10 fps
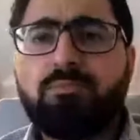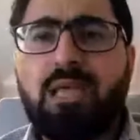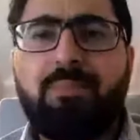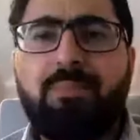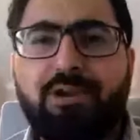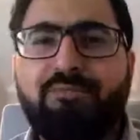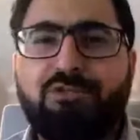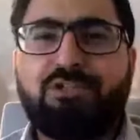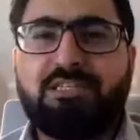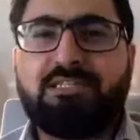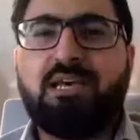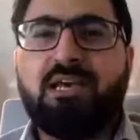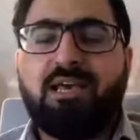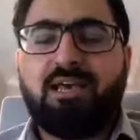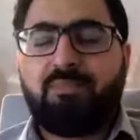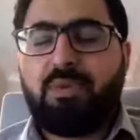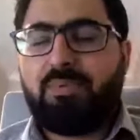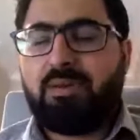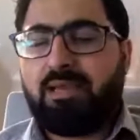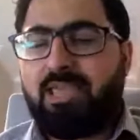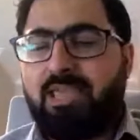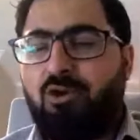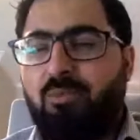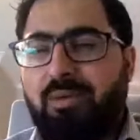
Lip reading: I'm grateful to these people like care home.